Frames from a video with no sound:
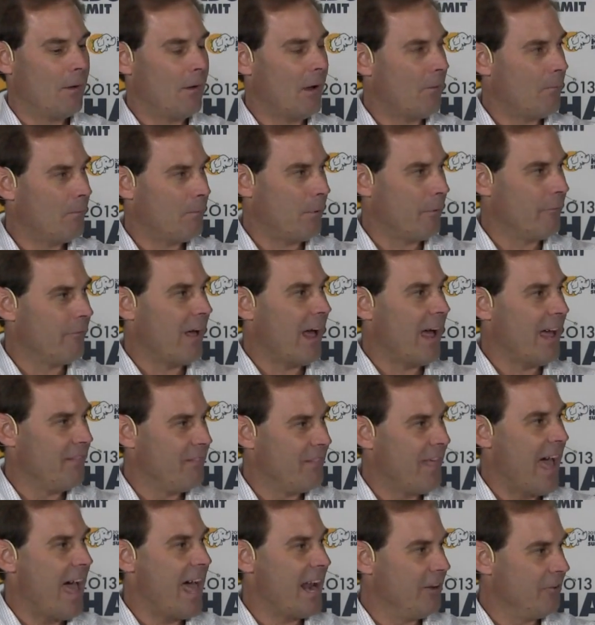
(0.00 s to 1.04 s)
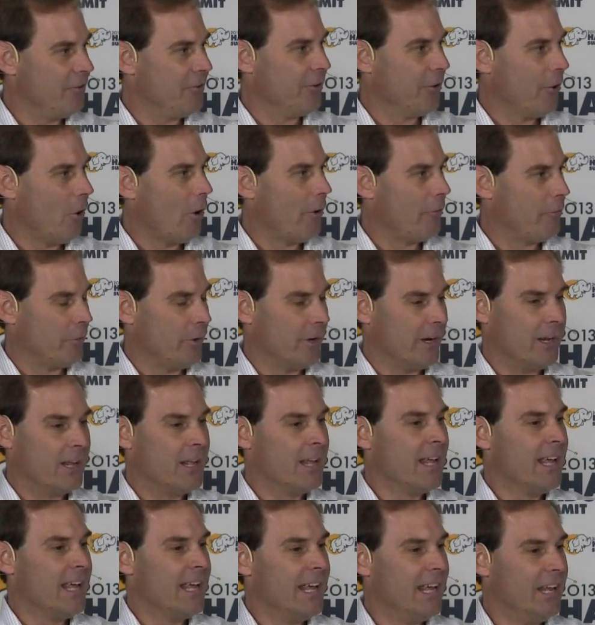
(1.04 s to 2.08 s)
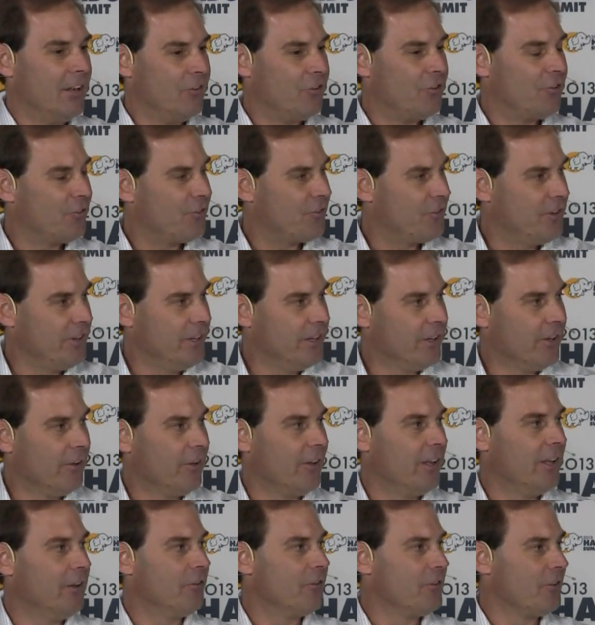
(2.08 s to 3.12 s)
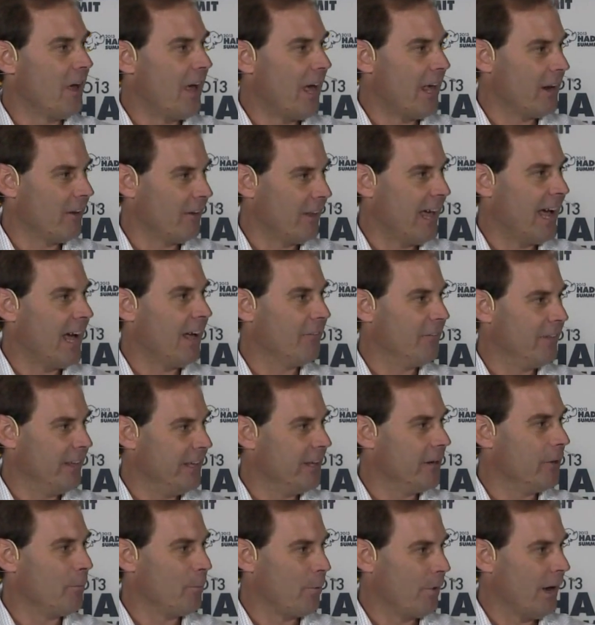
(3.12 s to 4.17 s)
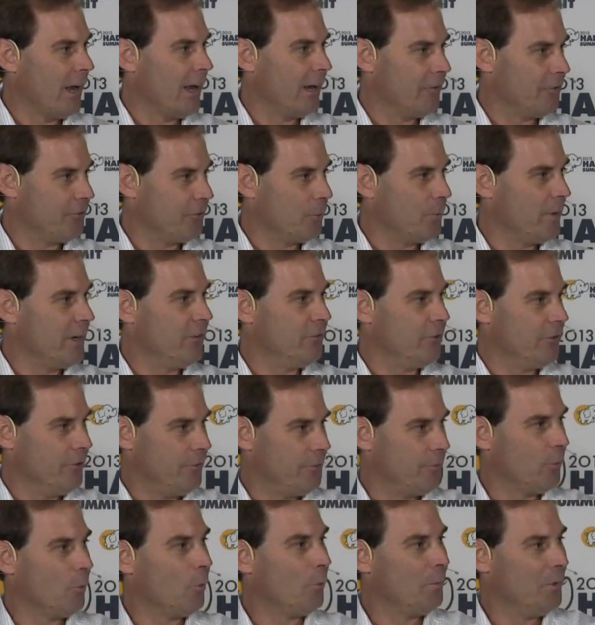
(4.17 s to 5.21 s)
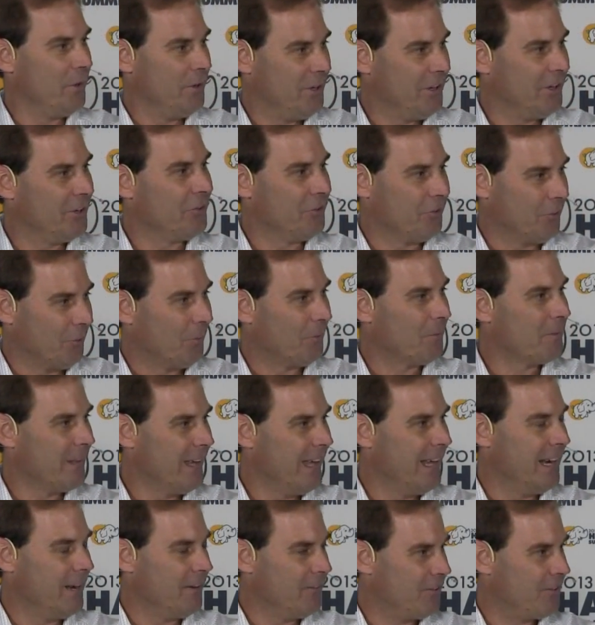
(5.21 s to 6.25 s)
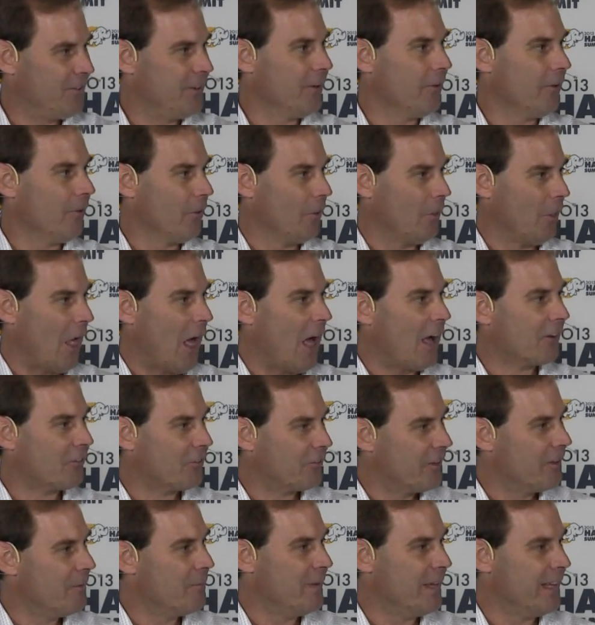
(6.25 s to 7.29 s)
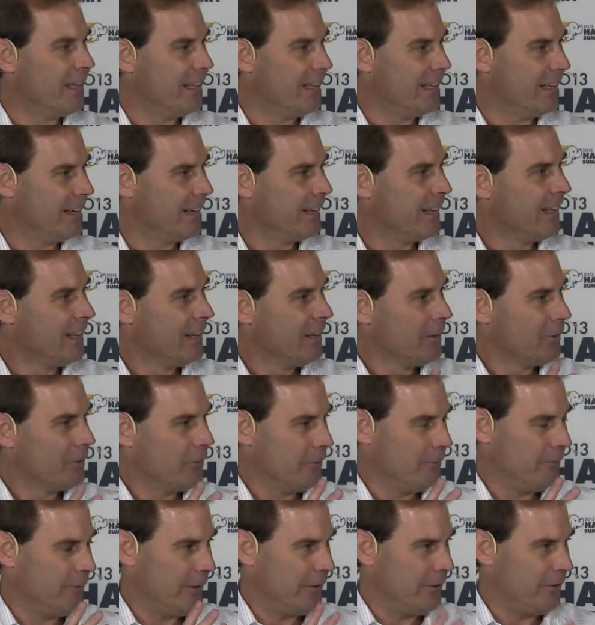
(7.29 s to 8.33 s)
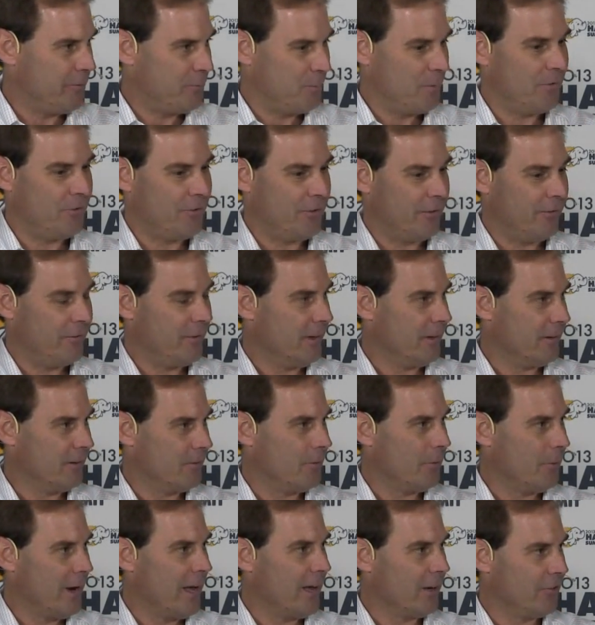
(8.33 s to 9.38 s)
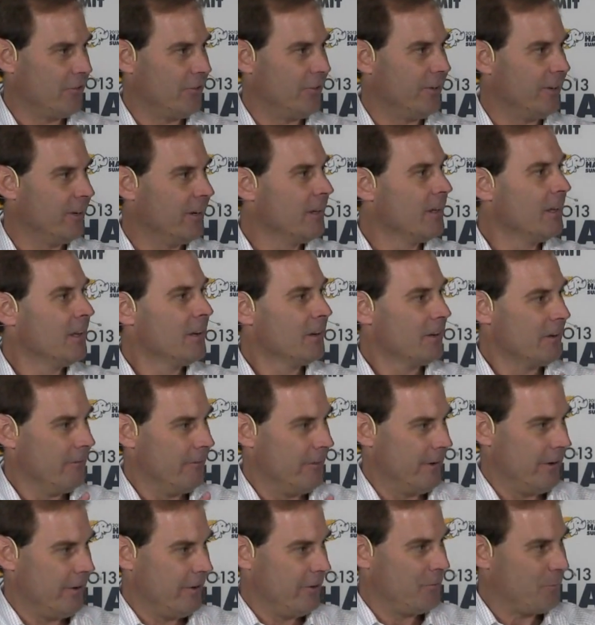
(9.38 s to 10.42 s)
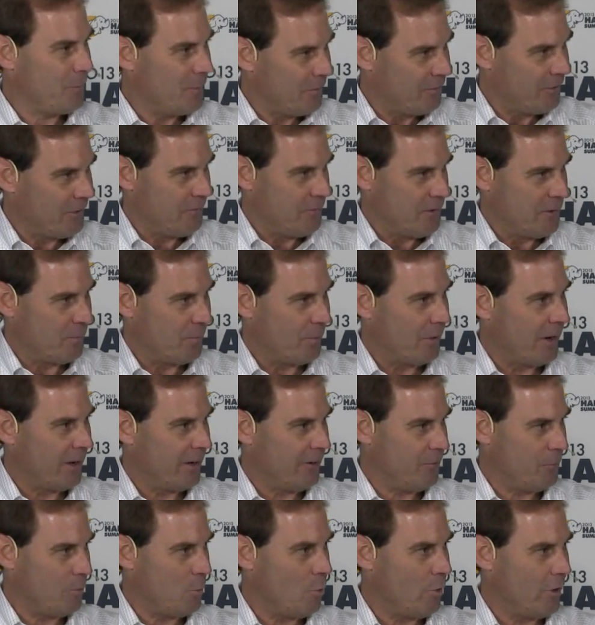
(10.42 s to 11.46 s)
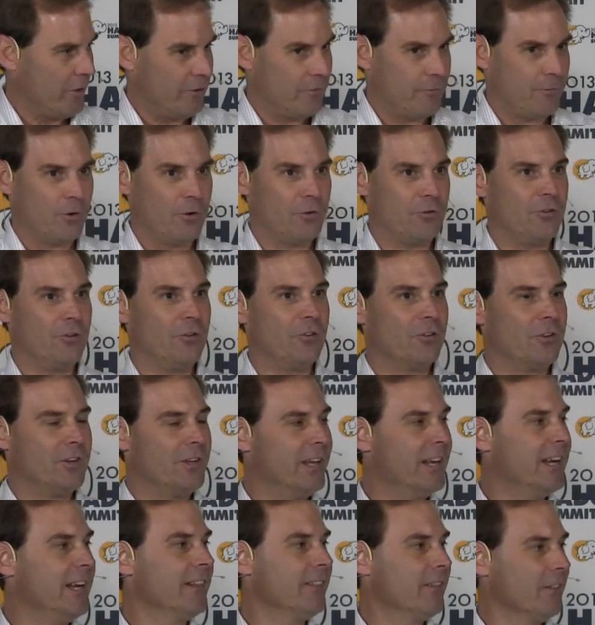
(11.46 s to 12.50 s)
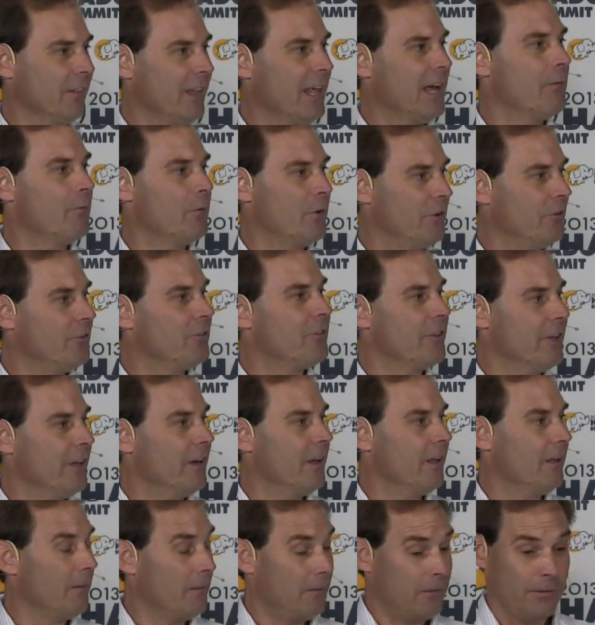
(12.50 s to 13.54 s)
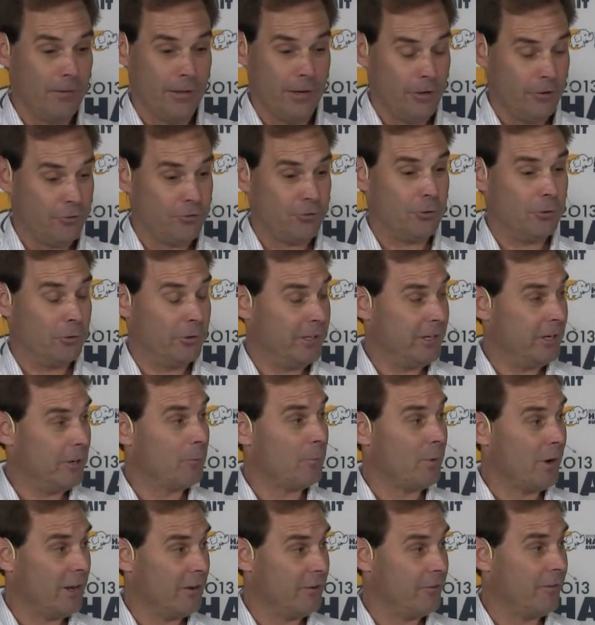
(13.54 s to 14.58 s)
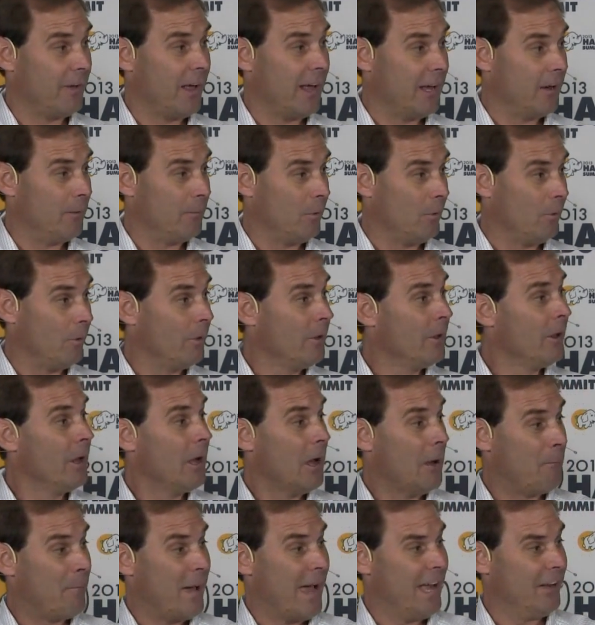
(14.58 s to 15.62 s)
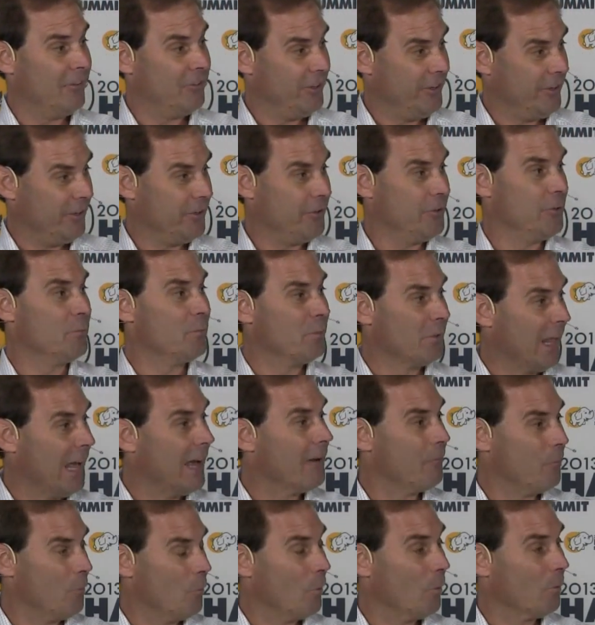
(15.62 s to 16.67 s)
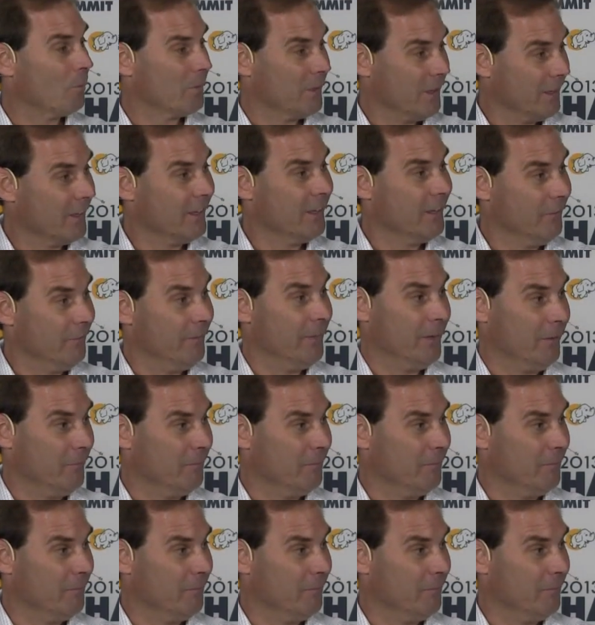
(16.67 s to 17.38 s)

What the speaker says: provide that as an offering, it still has not allowed the enterprise to reach its full potential. And it still locks them in to a very specific direction, to very specific price points versus getting the leverage that a truly enterprise viable Apache Hadoop platform can give them.